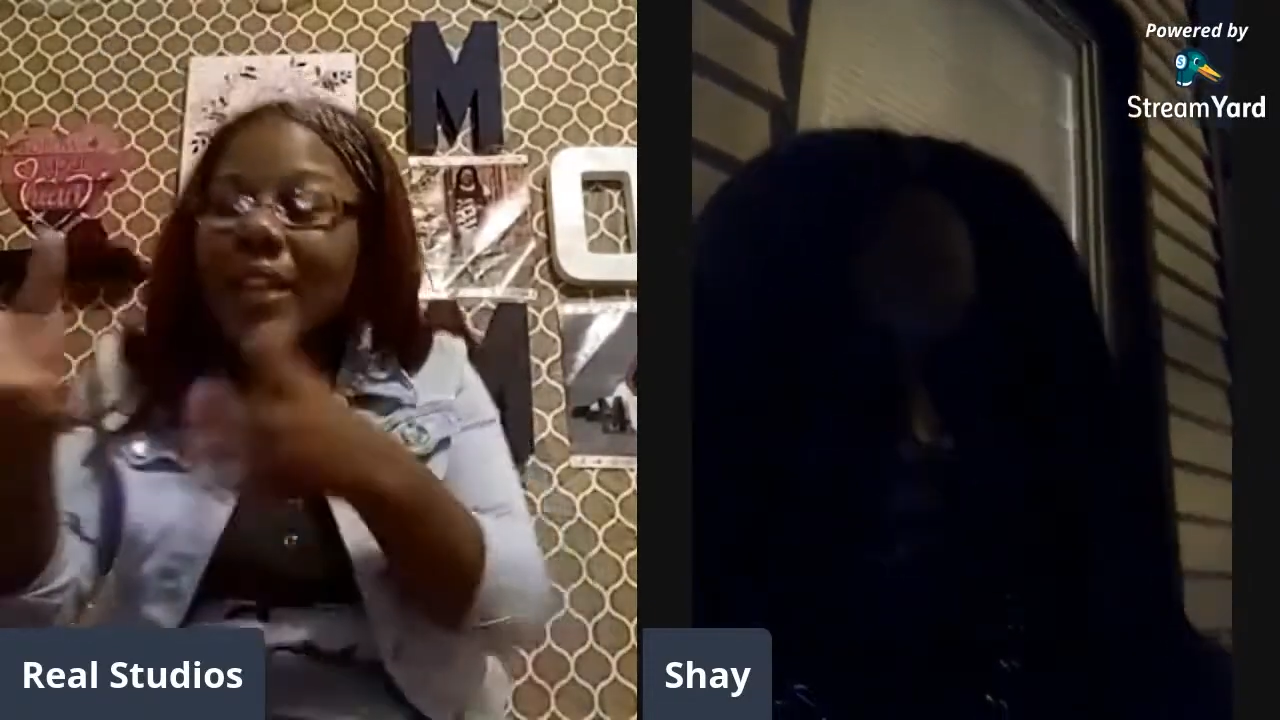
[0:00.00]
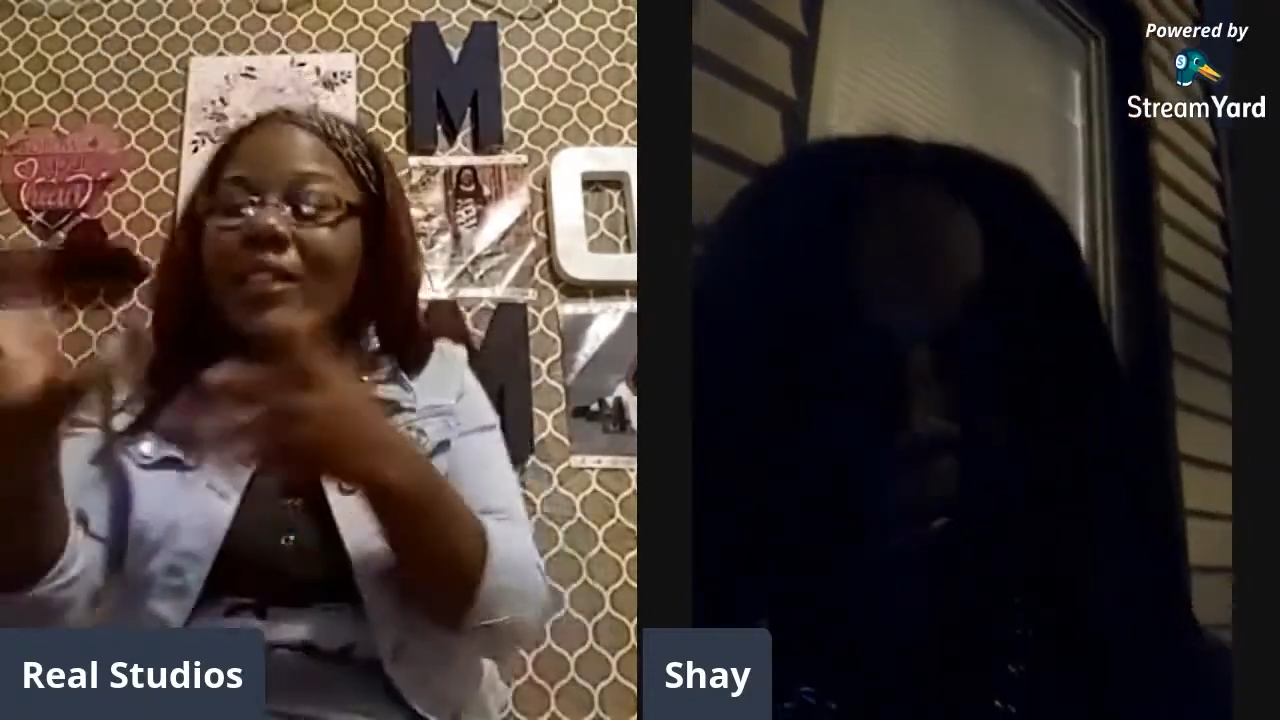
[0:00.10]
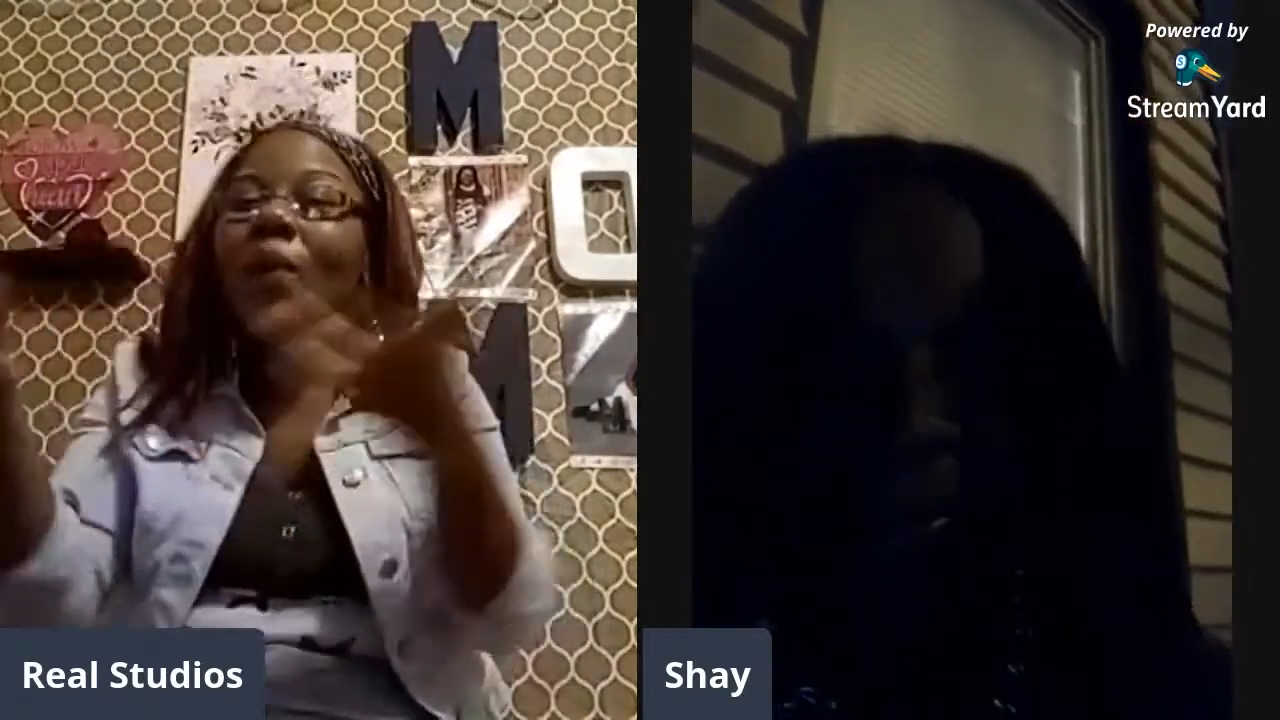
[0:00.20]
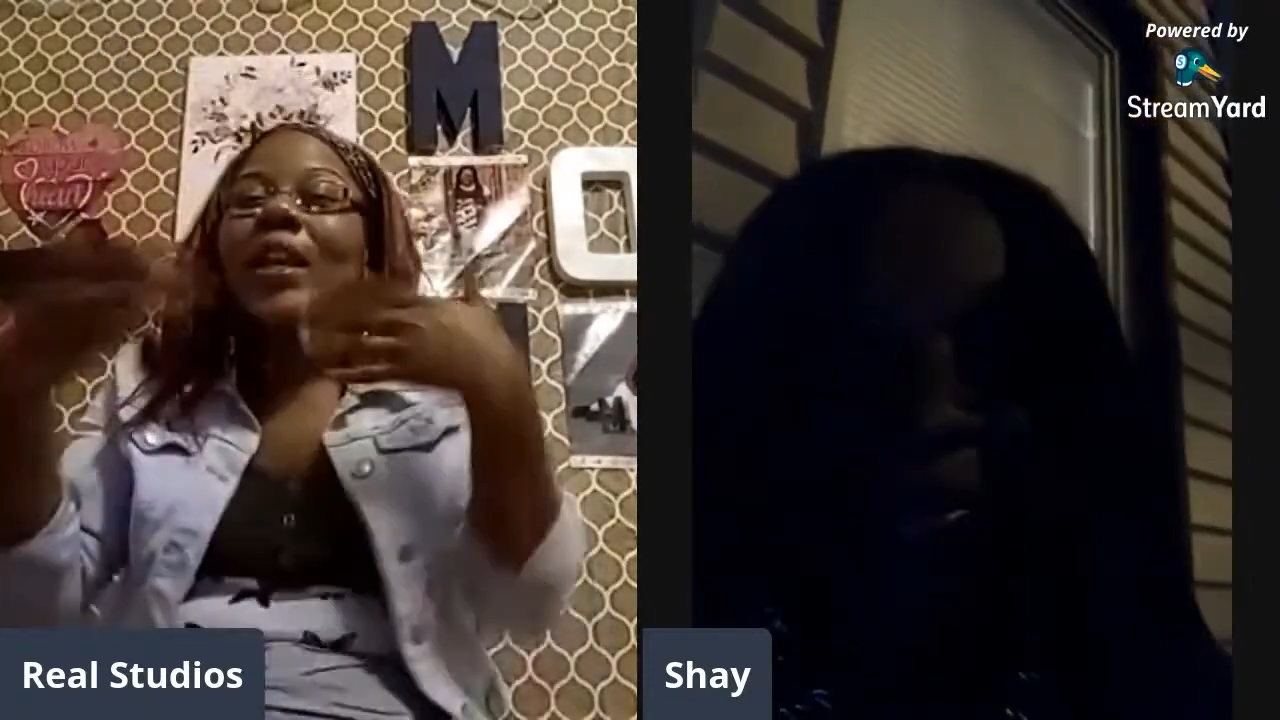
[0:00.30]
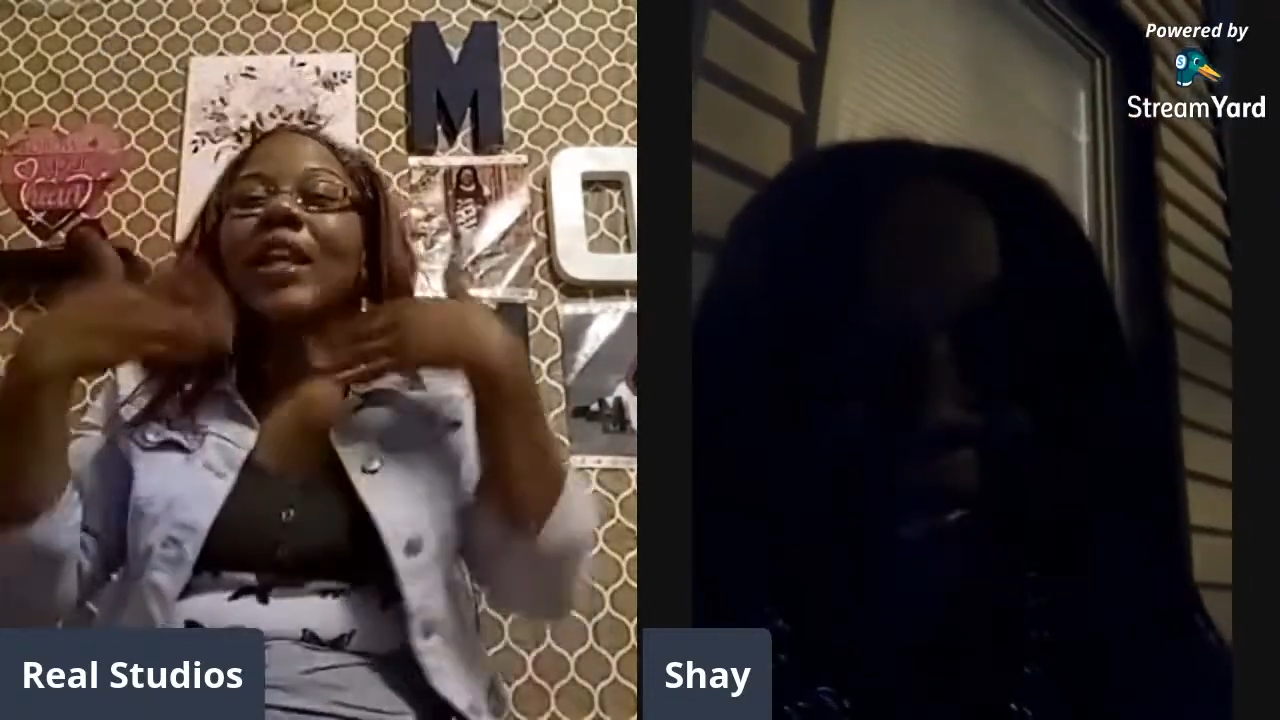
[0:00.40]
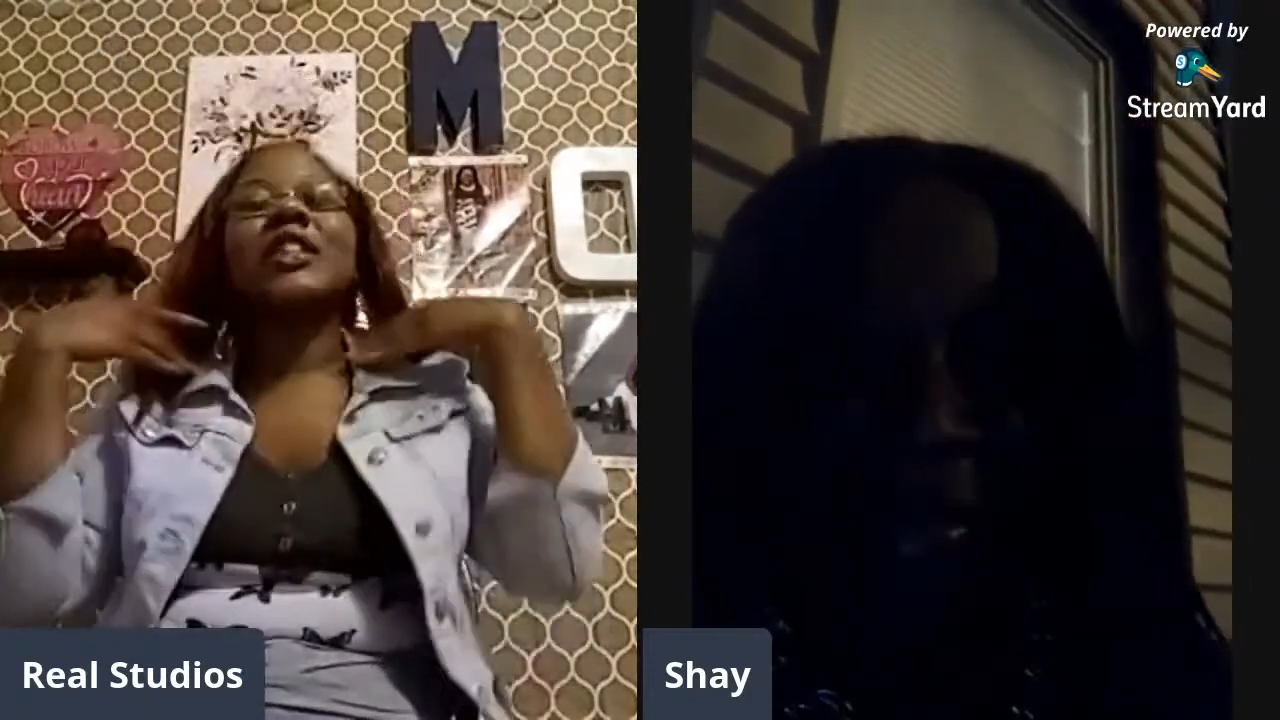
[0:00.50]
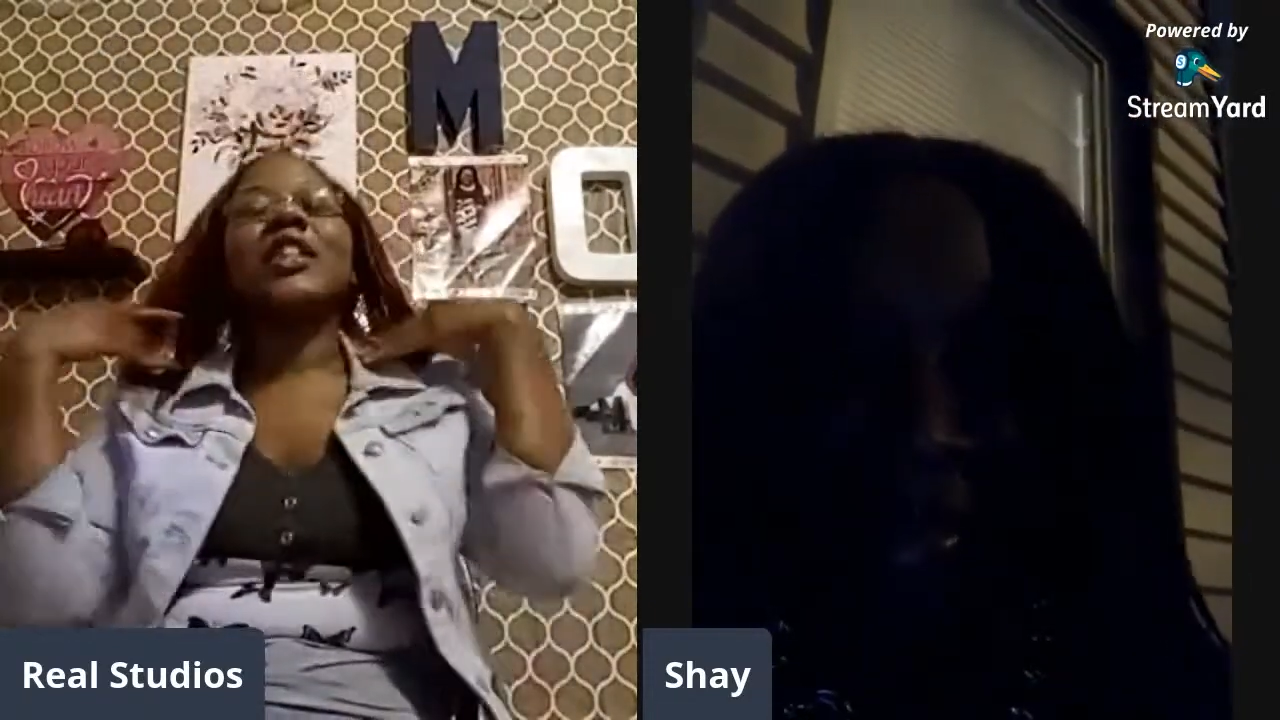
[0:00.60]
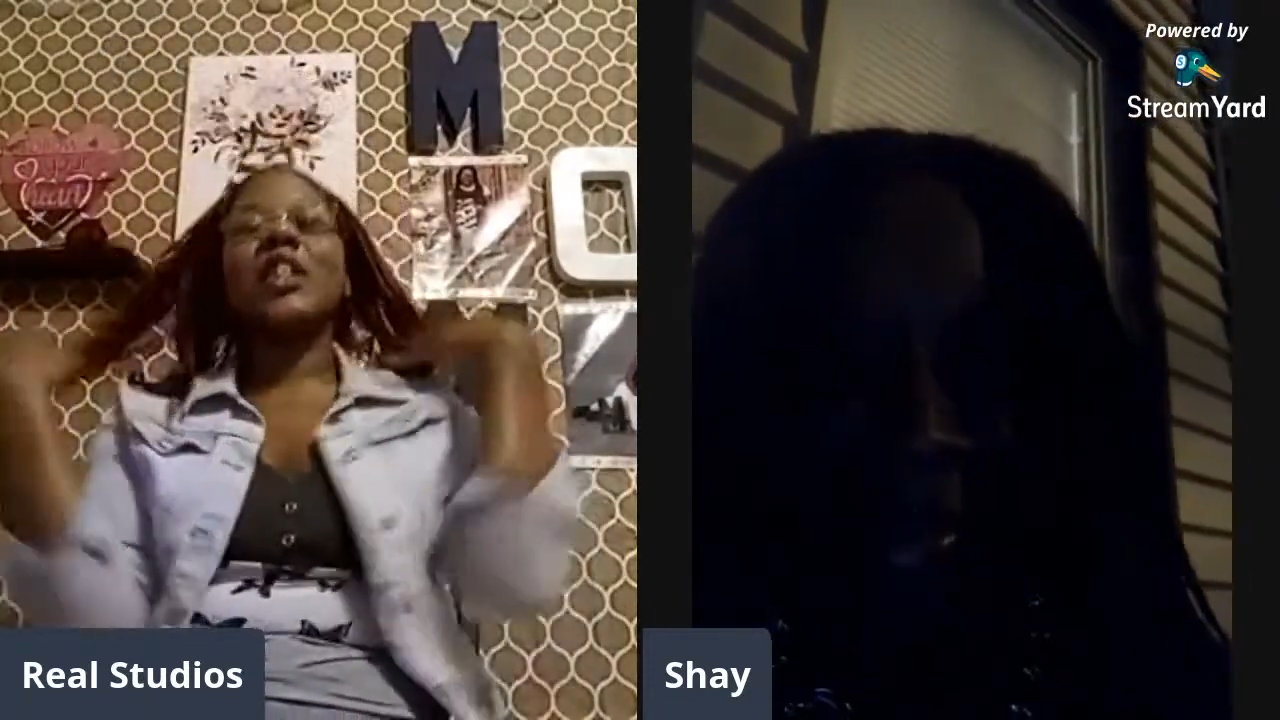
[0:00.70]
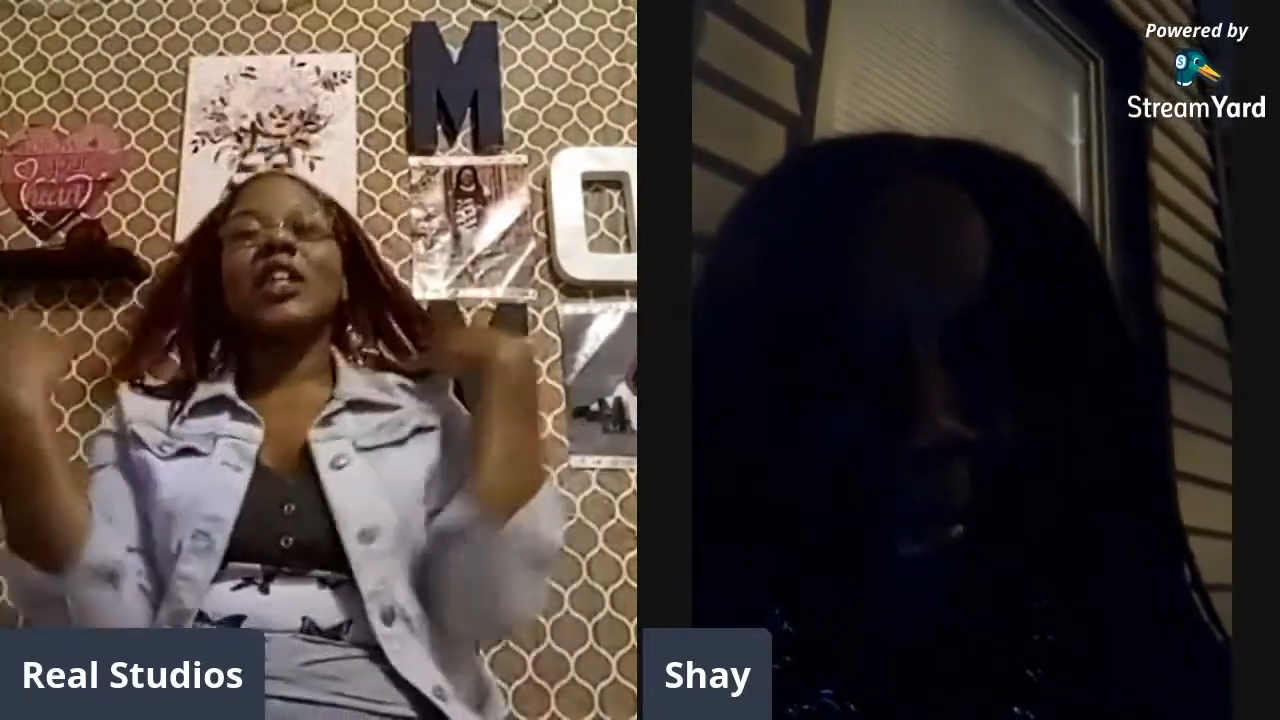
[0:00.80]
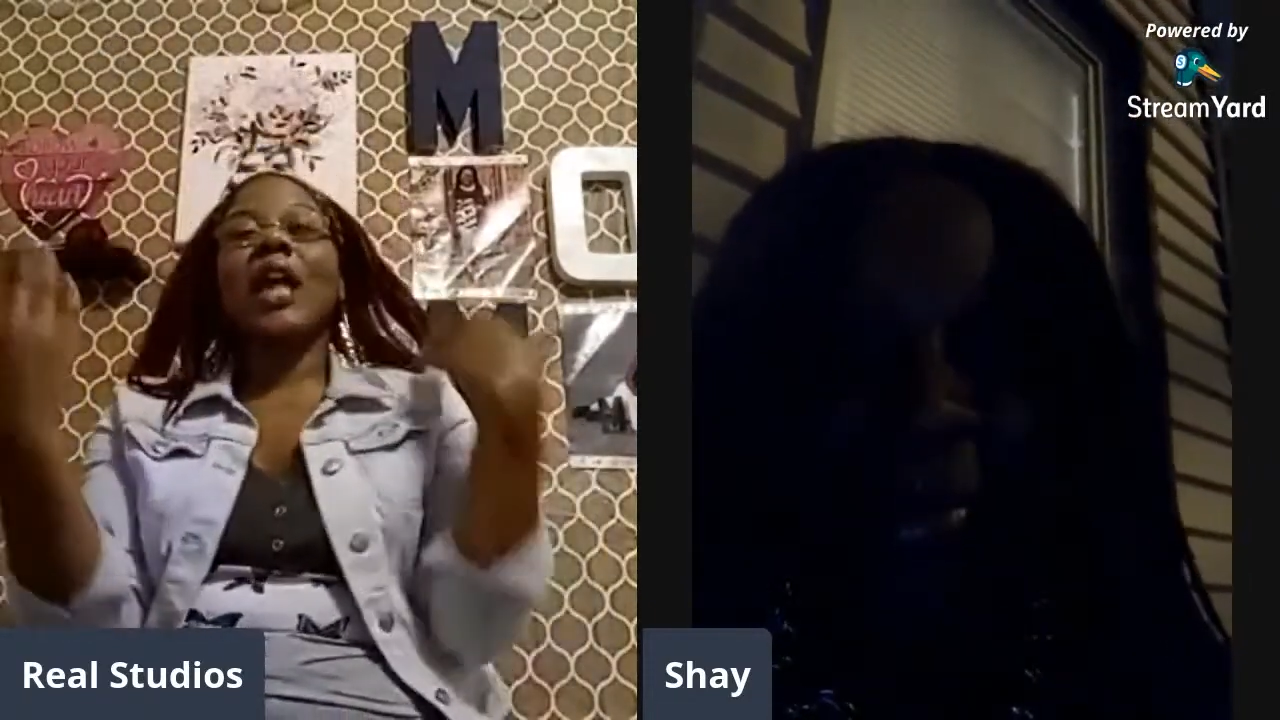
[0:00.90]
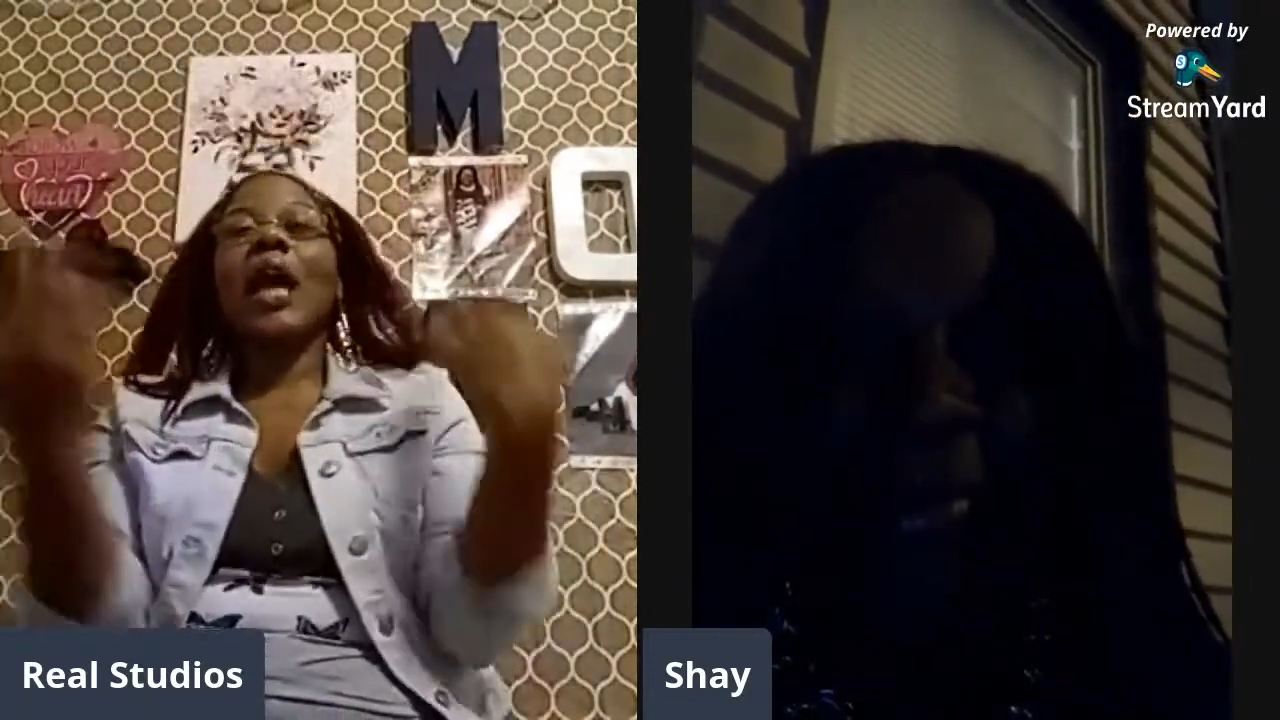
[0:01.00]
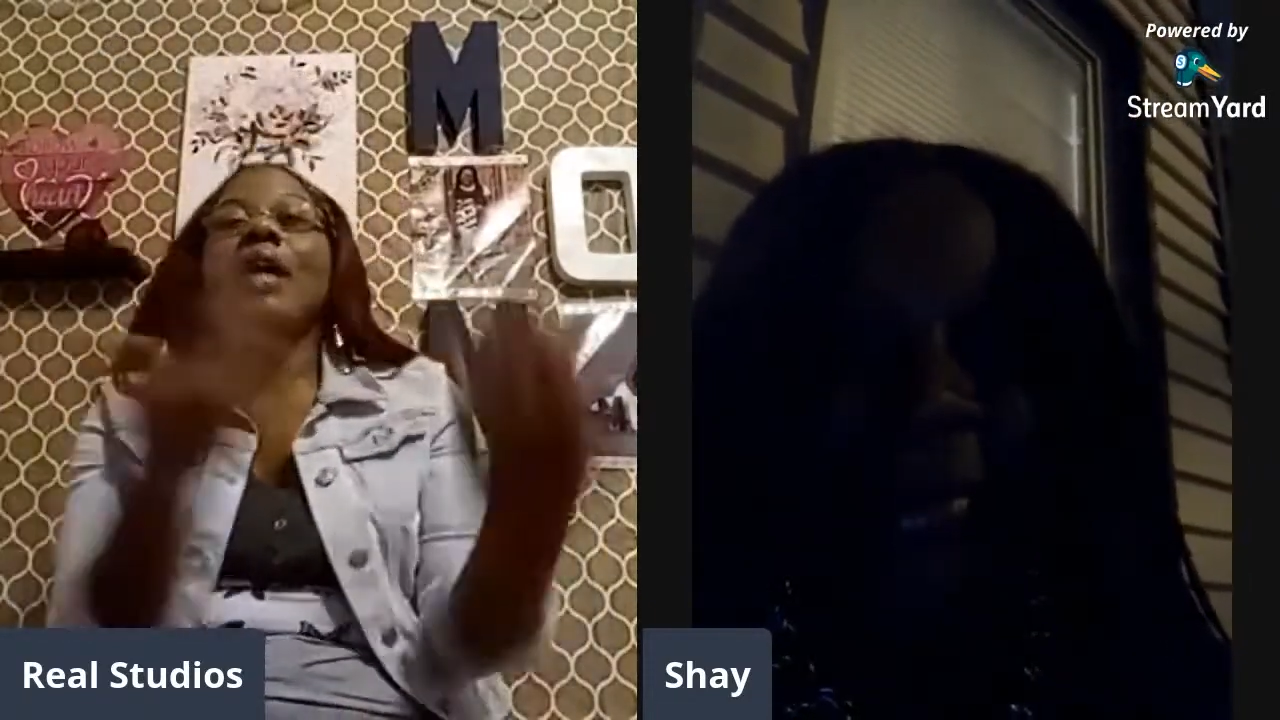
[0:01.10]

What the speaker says: So it is good that